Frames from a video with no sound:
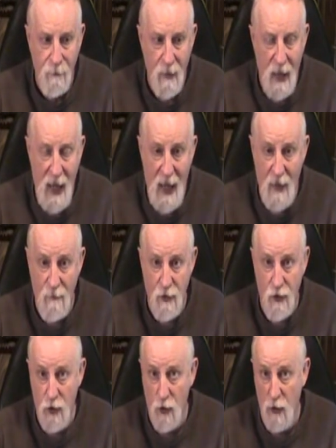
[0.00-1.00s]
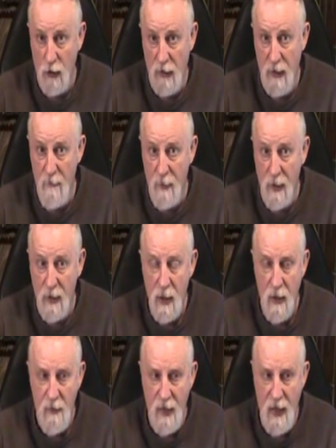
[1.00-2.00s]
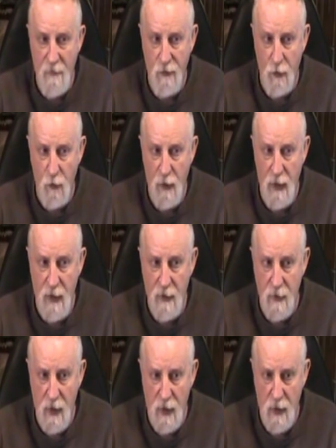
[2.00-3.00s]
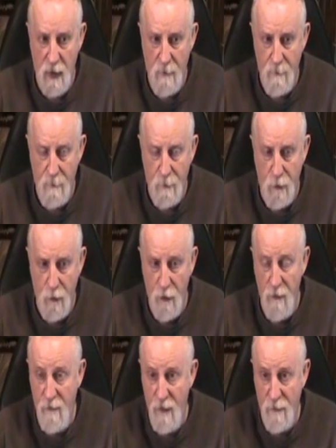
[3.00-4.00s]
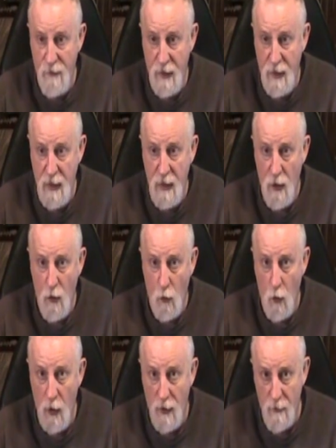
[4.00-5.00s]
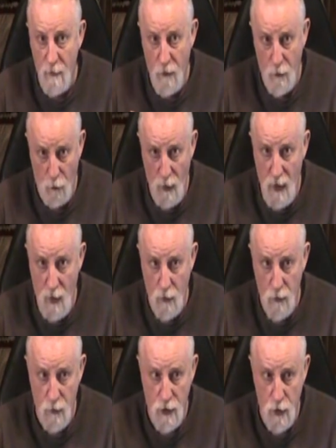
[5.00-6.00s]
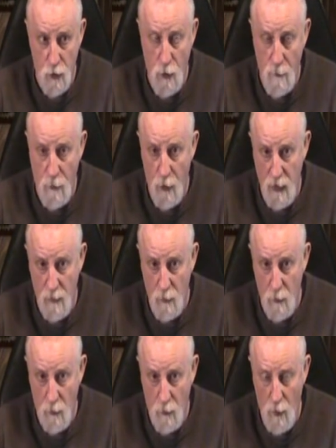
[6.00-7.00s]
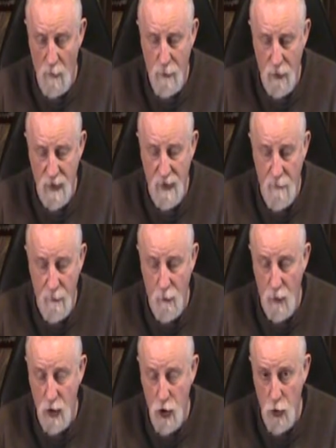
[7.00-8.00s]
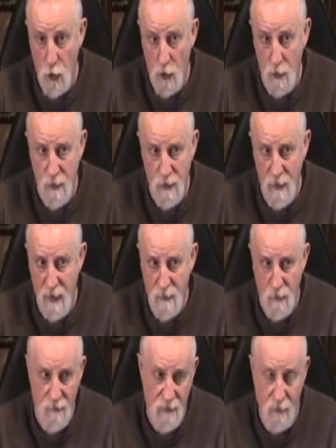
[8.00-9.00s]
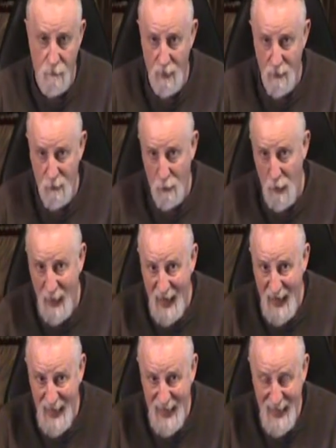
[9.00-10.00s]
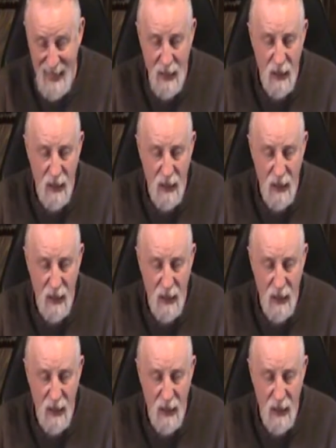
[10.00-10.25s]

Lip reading: have a certain limit. They have to read 350 with 3 O's, which is 1.71 joules, so that's roughly around 380